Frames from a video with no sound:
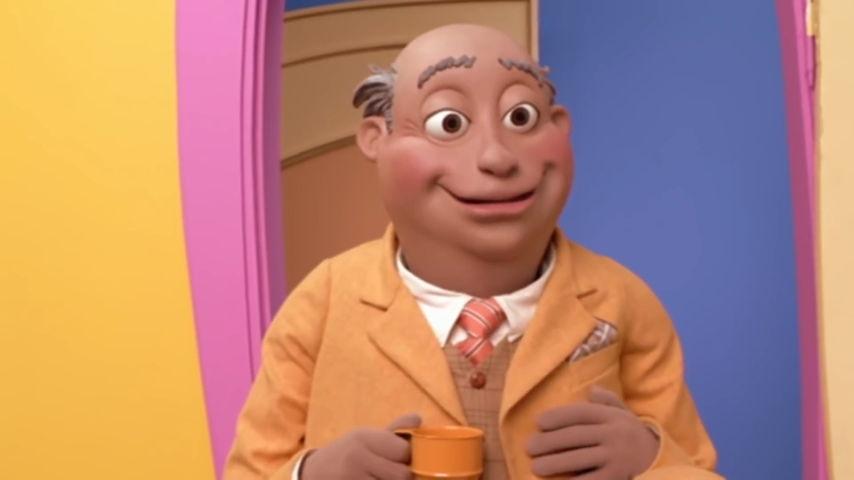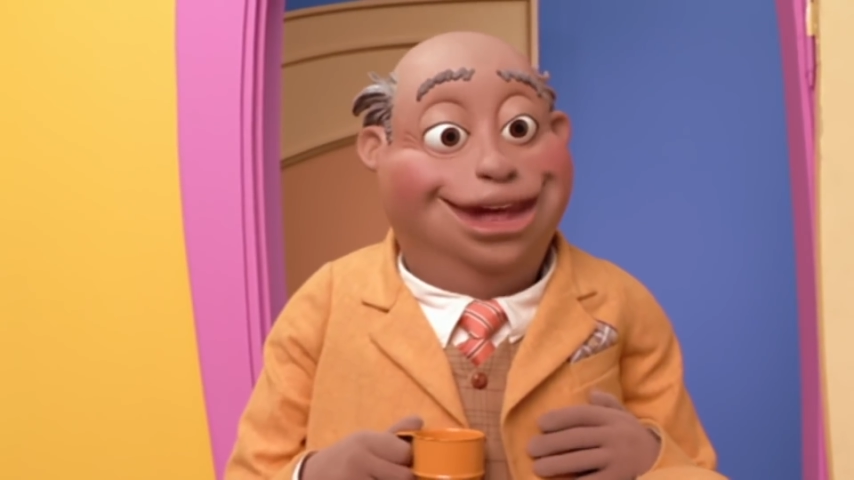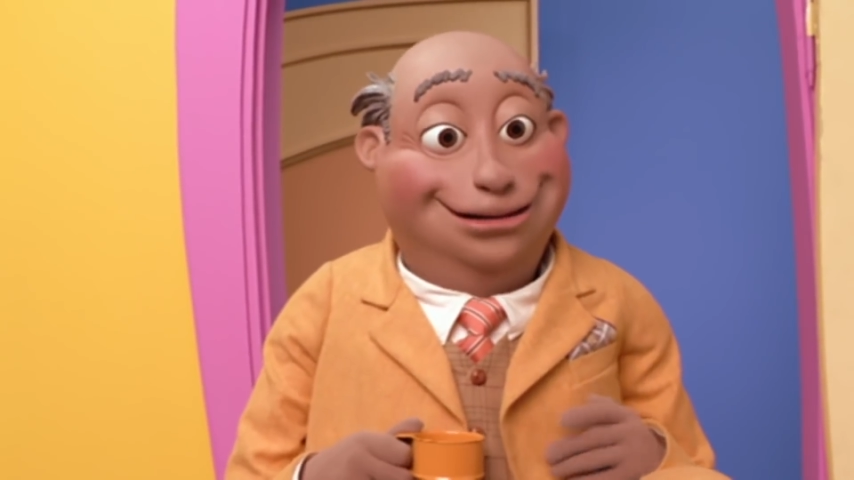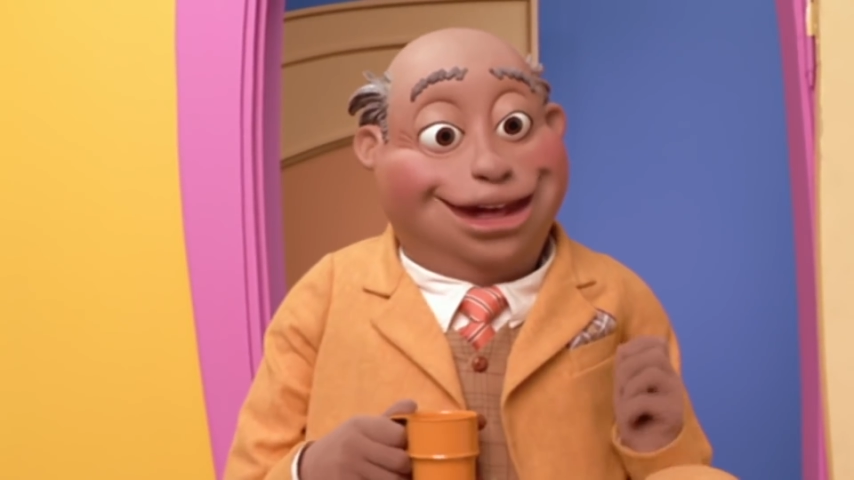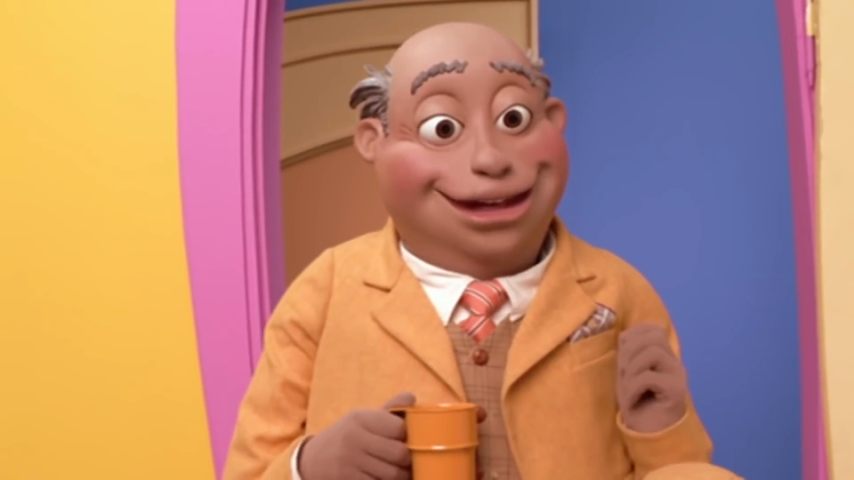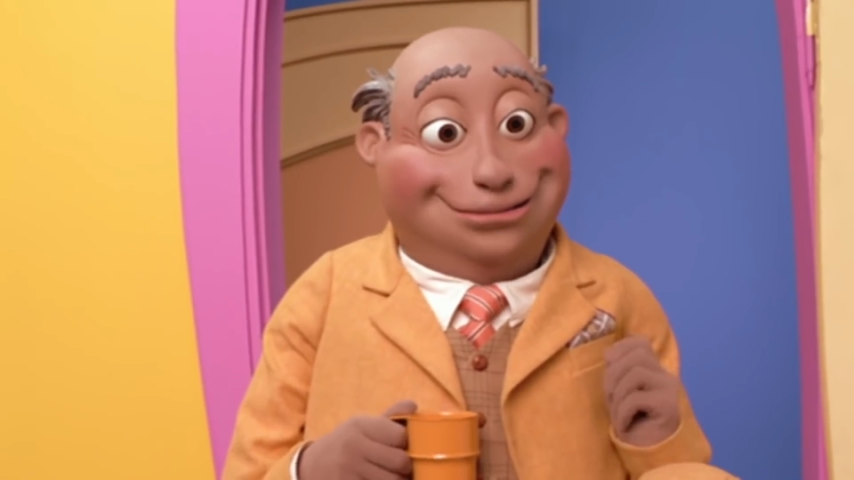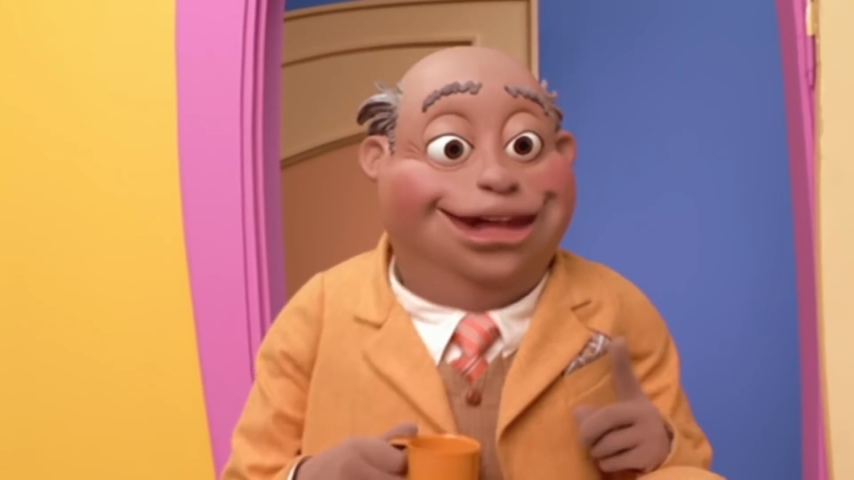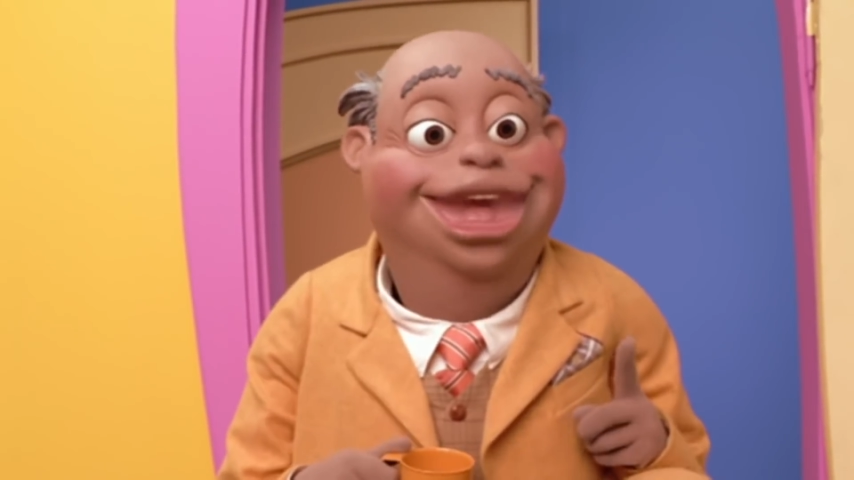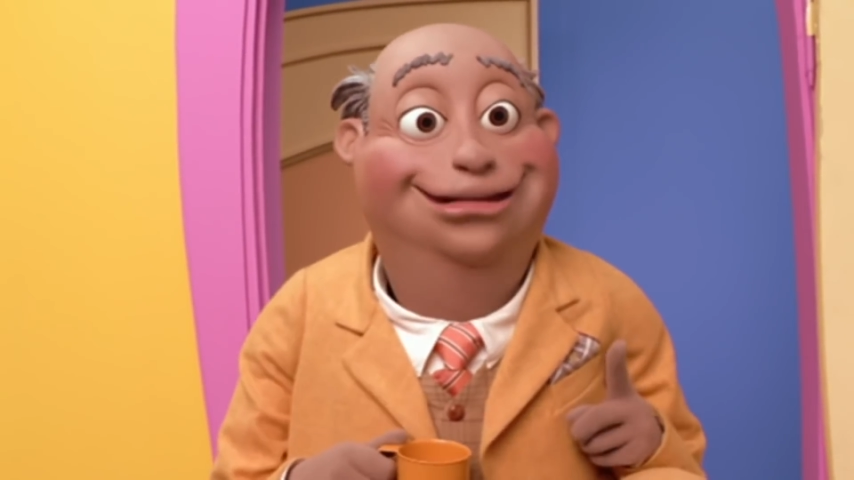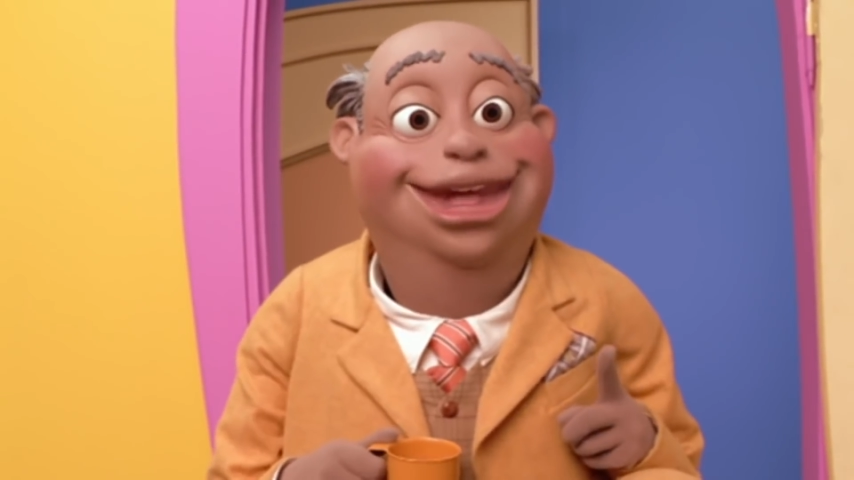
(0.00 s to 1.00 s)
but it's
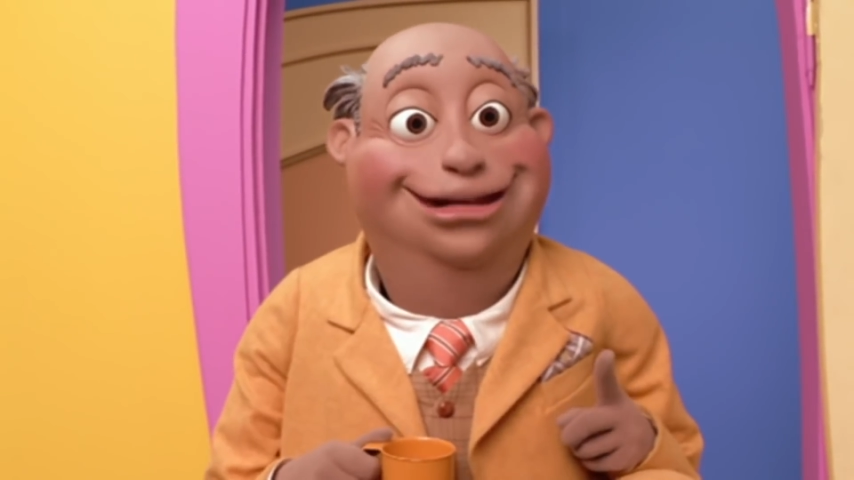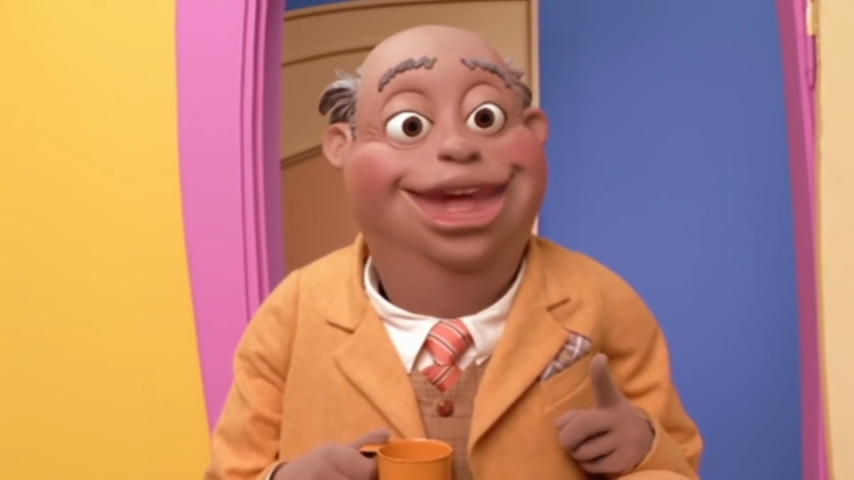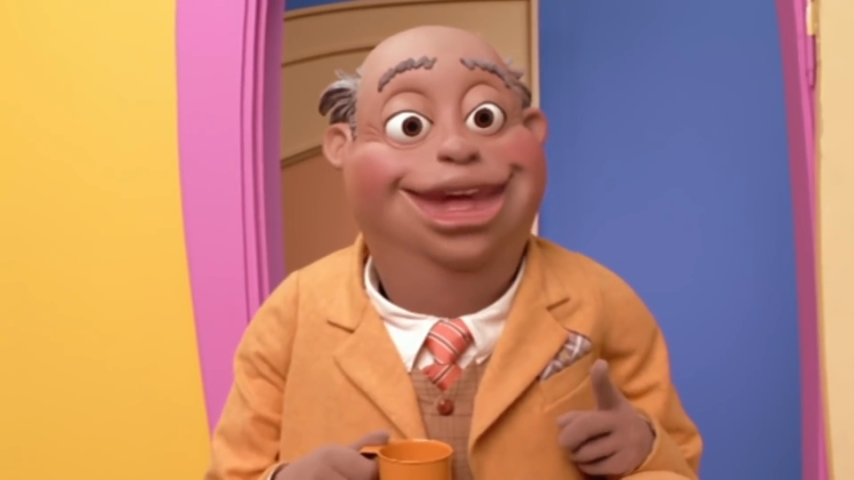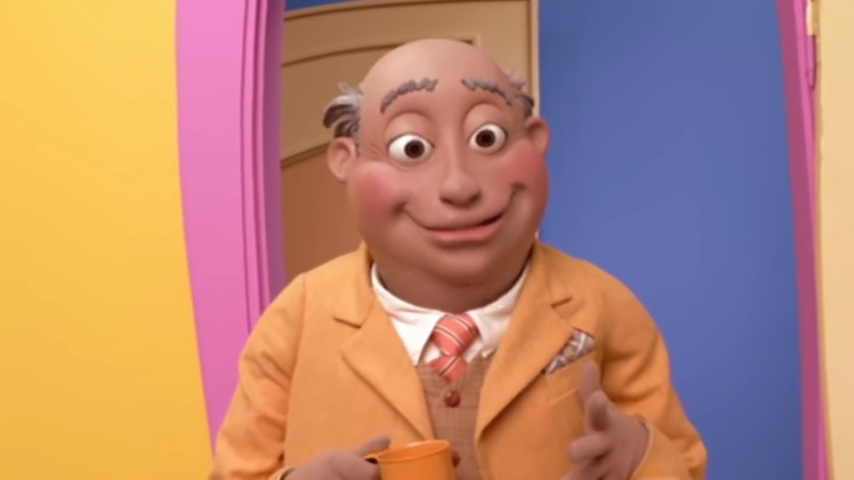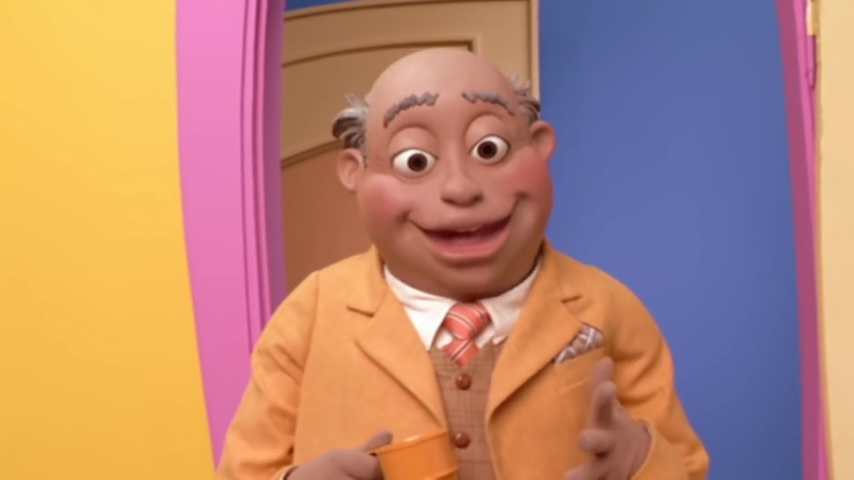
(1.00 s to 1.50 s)
worth a try.